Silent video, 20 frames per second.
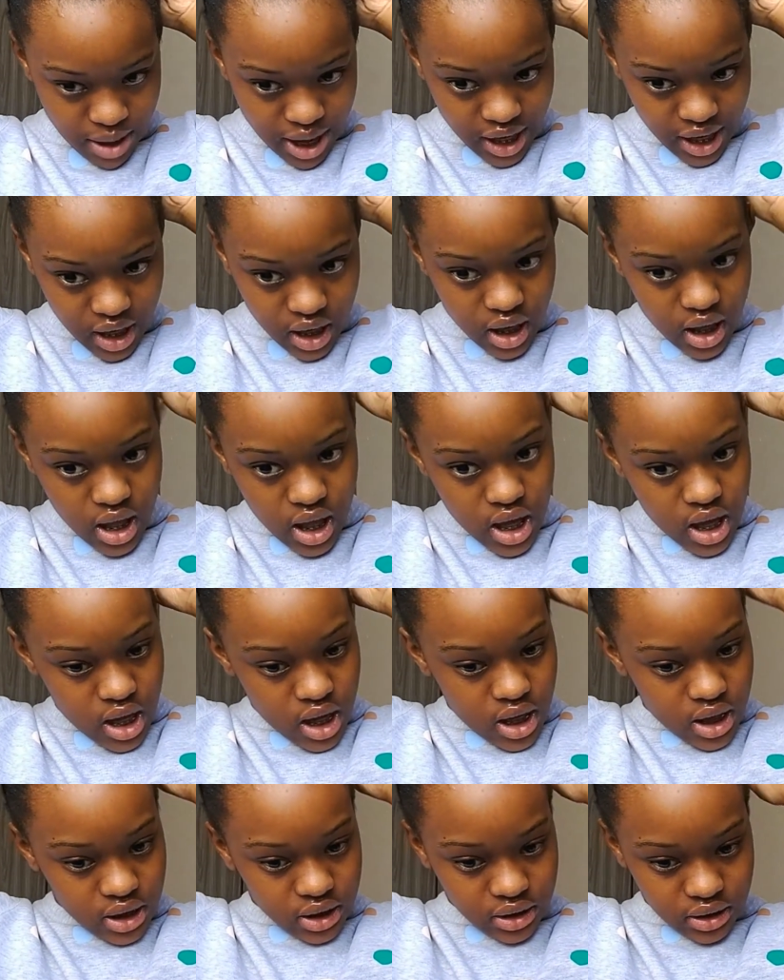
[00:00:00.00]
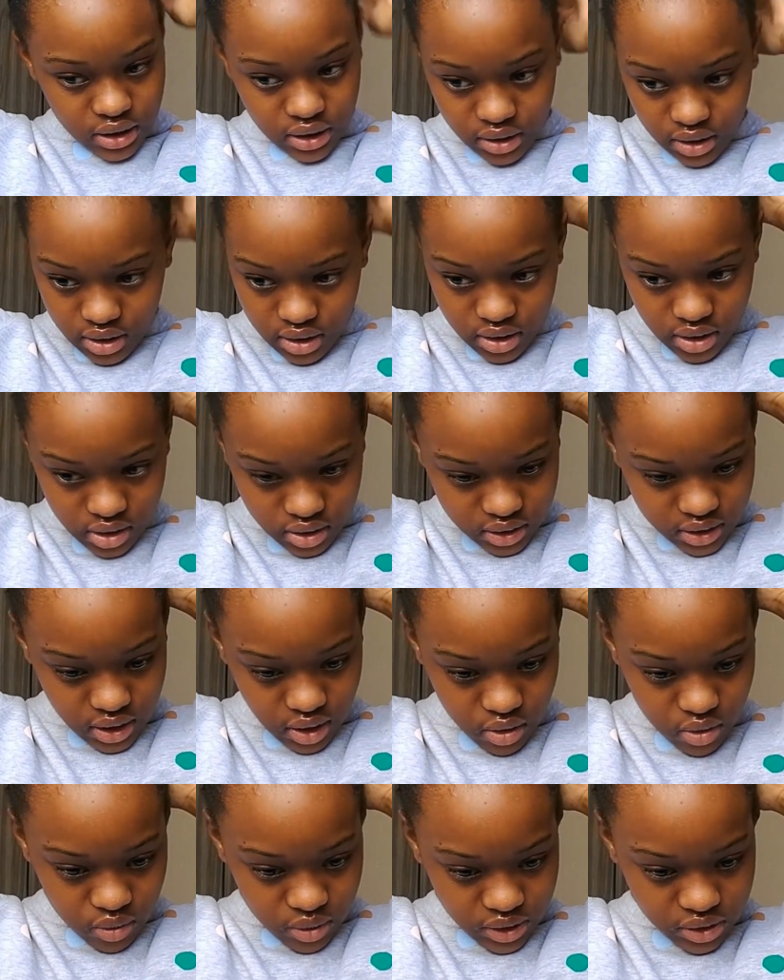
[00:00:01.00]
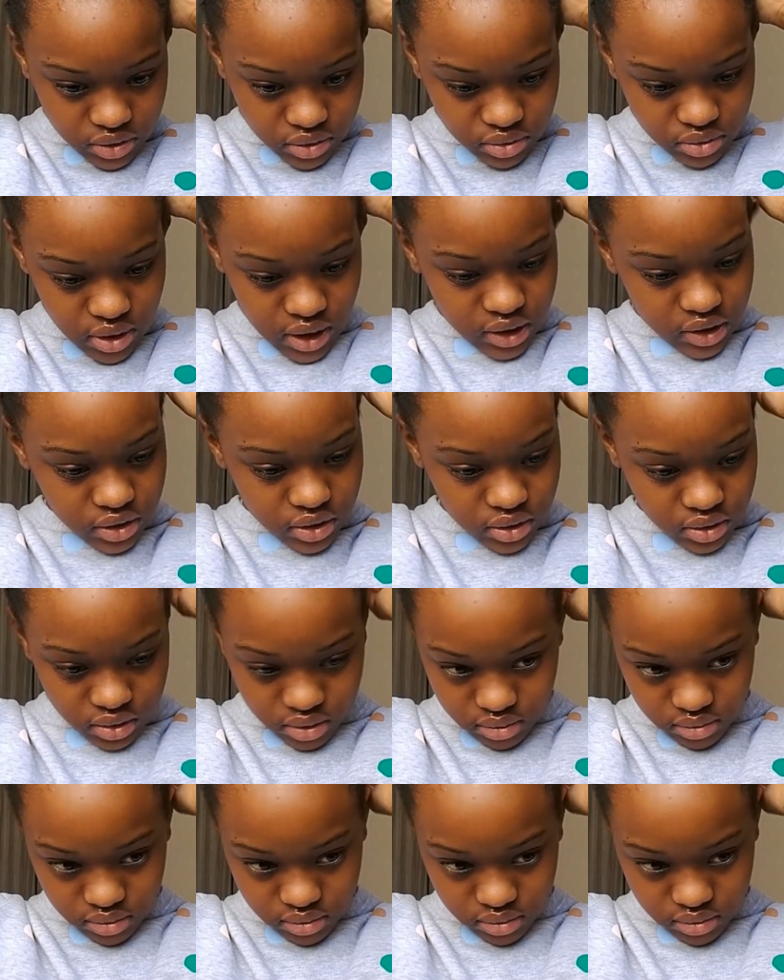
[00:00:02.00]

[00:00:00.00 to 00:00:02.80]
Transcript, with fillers: back because I always do. I just